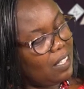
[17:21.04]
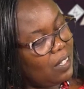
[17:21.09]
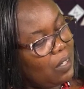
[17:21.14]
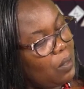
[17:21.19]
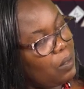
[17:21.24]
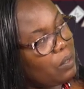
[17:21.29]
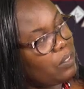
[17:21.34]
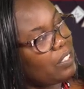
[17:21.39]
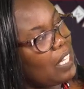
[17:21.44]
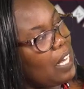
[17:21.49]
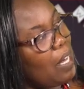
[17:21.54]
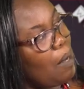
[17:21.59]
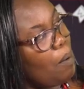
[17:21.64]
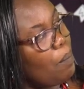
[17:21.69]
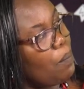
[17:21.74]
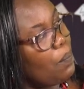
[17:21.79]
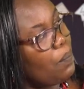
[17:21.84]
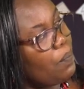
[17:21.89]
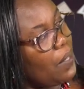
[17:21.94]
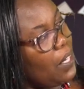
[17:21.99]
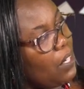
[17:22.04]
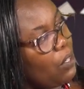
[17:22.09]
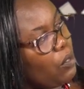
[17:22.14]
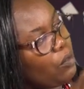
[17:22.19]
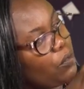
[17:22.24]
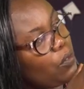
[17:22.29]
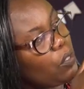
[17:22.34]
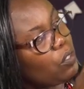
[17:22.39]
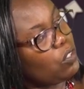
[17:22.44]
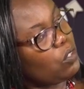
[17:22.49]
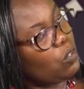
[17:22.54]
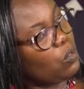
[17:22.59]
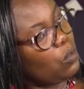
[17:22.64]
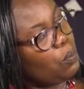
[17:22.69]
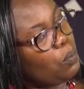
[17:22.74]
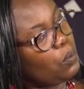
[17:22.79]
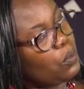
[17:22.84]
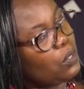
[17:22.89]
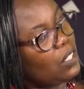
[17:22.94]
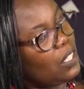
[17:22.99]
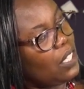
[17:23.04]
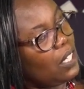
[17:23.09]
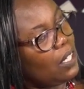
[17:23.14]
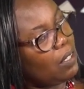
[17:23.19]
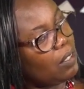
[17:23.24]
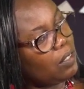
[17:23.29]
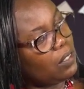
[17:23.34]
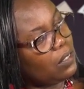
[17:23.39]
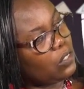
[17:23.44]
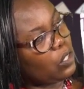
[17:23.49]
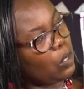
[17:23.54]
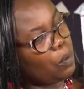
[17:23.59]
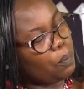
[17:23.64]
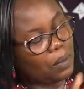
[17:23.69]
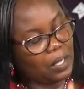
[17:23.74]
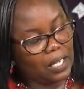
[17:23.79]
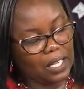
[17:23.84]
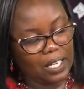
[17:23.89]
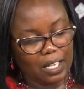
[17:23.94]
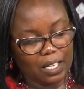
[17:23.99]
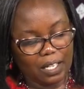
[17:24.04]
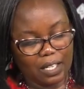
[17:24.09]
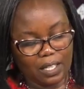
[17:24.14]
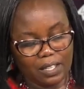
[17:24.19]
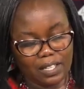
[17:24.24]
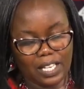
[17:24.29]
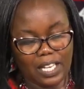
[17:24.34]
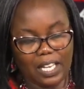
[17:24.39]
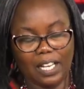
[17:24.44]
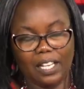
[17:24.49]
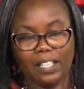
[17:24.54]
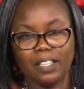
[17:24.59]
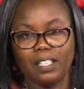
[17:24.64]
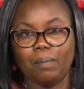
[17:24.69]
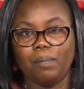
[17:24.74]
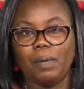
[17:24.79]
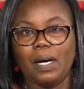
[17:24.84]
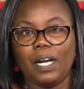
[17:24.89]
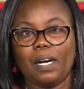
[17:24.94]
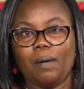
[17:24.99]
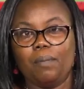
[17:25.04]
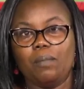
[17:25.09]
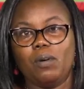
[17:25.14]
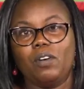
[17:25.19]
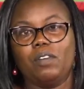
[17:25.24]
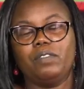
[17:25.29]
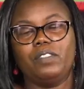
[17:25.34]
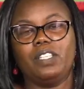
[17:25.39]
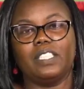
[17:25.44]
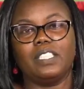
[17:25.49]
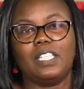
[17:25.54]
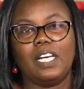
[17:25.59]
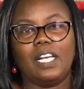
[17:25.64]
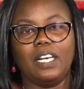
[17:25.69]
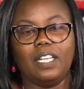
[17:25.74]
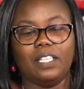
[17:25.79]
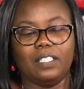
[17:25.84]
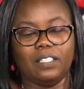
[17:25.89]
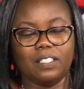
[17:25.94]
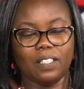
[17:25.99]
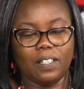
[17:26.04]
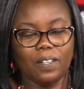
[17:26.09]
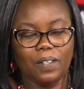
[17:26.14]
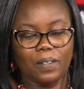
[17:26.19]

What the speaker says: Awesome. And of course, you'll put the topic there, the parable of the talents.